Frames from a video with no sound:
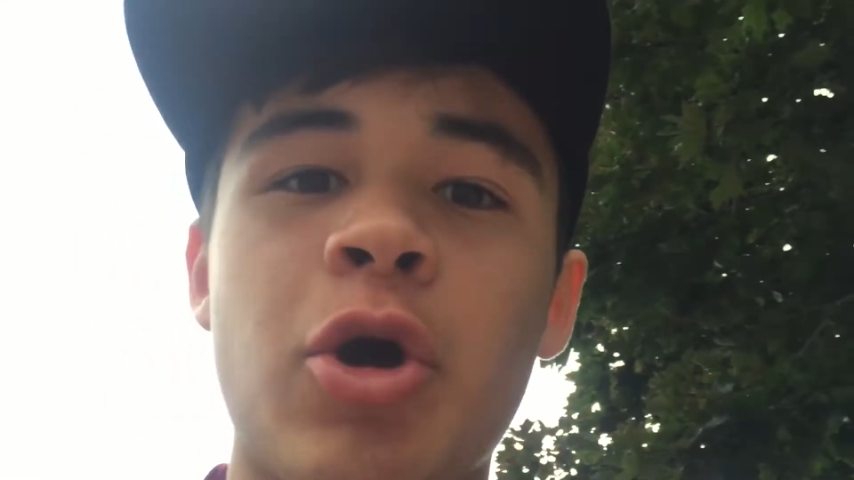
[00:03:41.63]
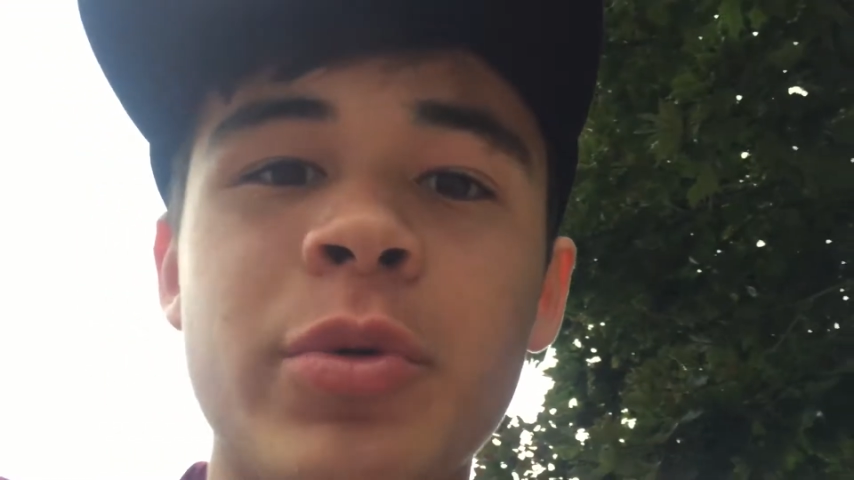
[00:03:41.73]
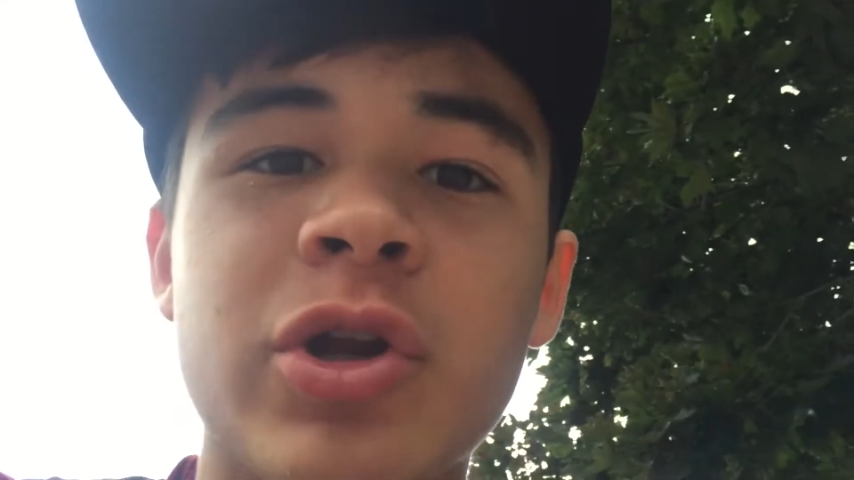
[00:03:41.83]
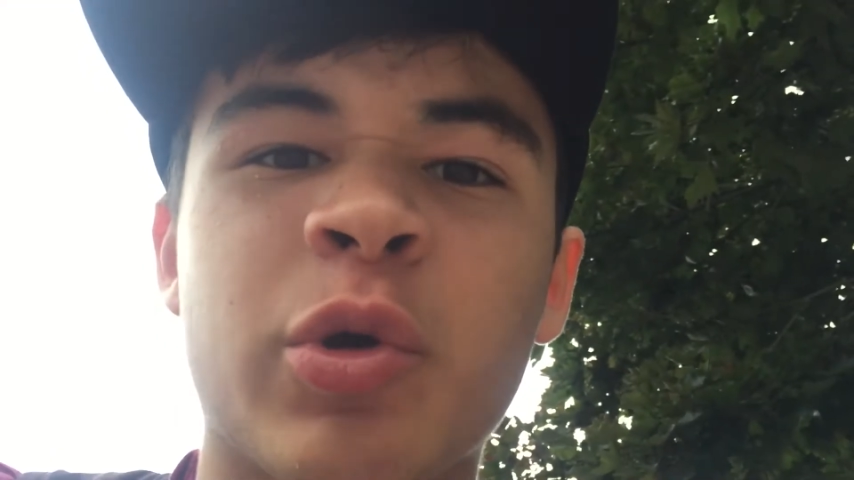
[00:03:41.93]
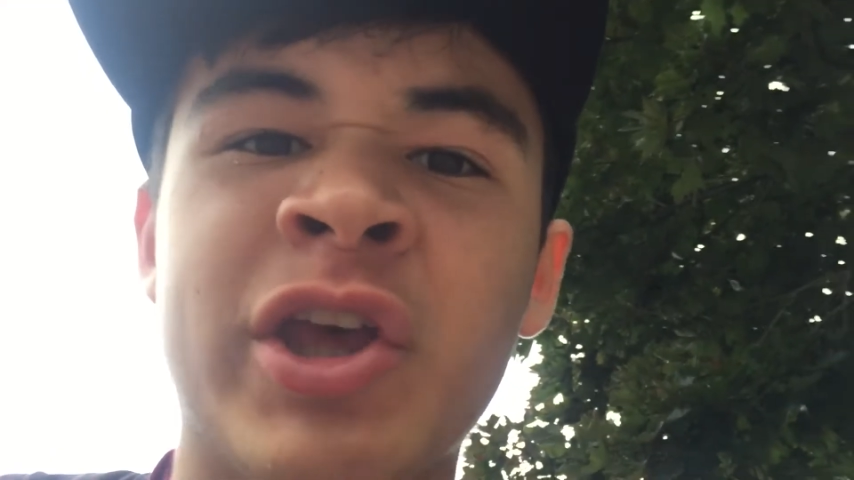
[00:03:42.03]
tell
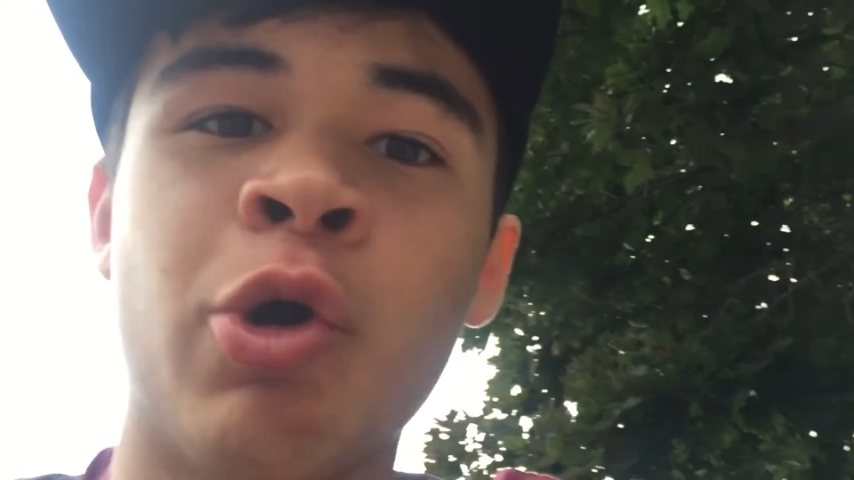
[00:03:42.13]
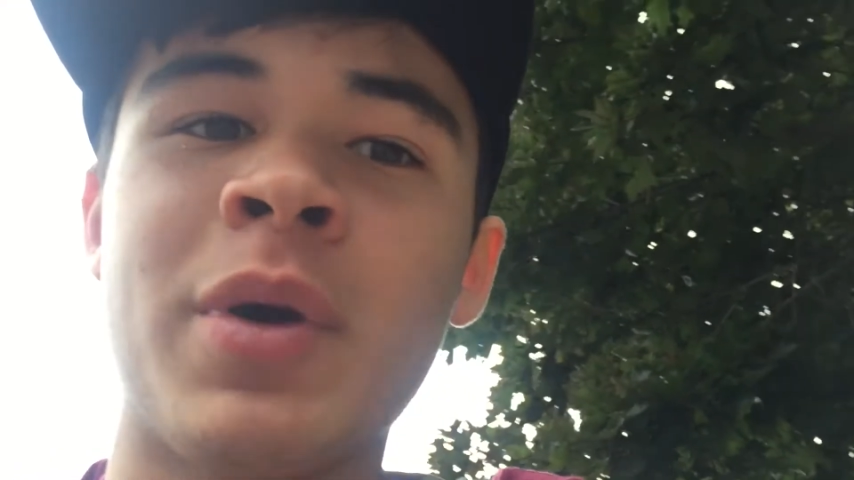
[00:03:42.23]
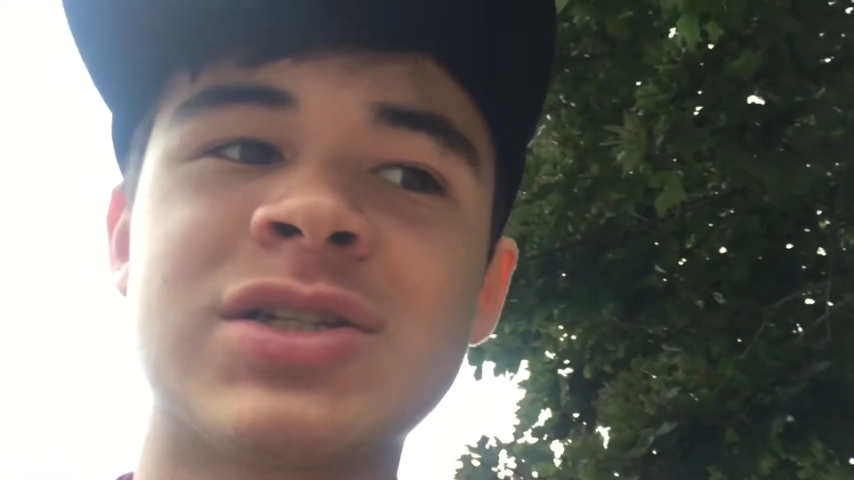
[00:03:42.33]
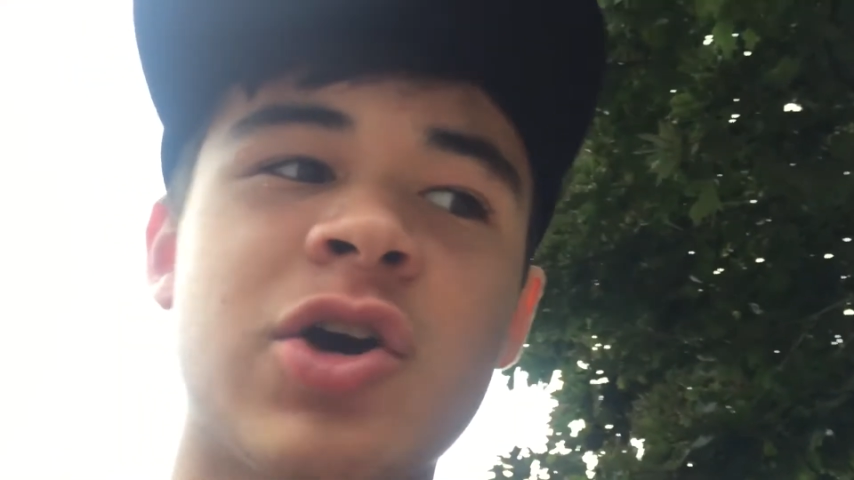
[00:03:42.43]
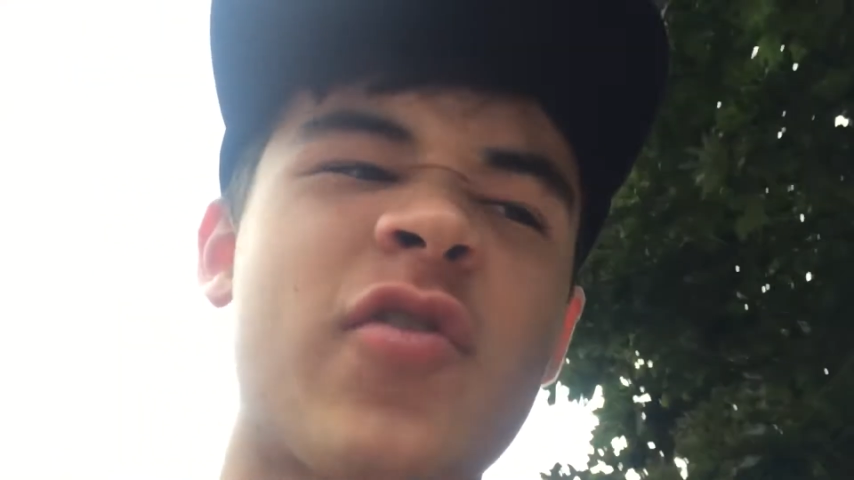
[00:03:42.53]
me to go kill
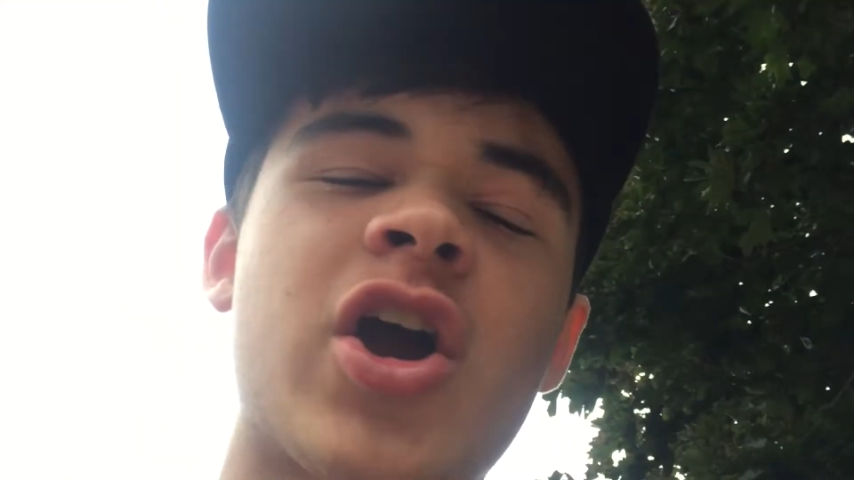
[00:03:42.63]
myself,